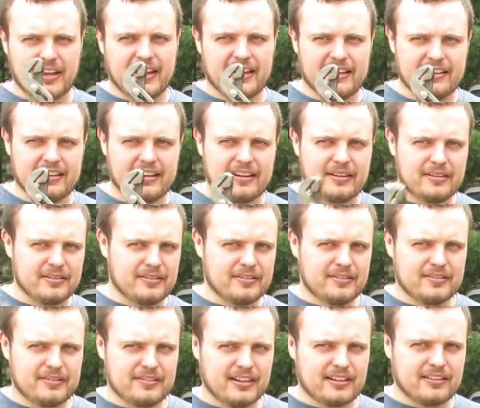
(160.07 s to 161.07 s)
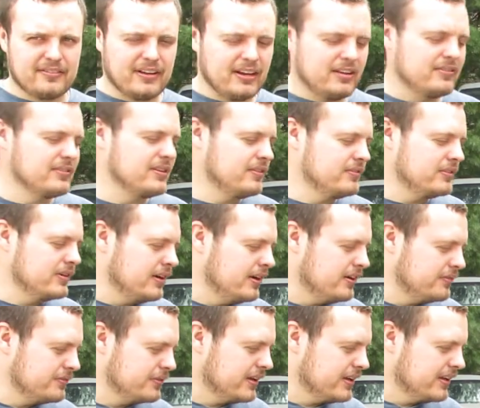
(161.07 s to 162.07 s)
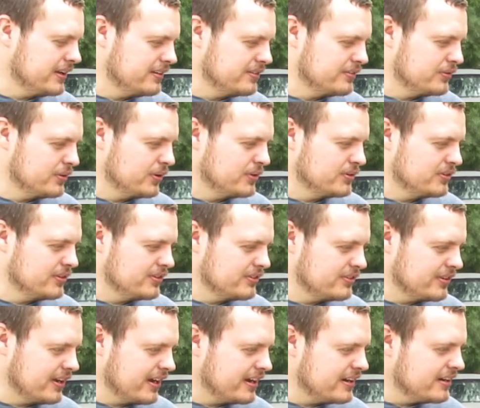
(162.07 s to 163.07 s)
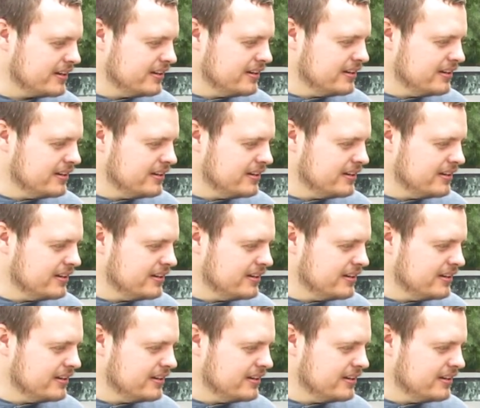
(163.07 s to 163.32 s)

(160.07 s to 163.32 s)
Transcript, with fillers: and then take the valve cover off and throw it to the side.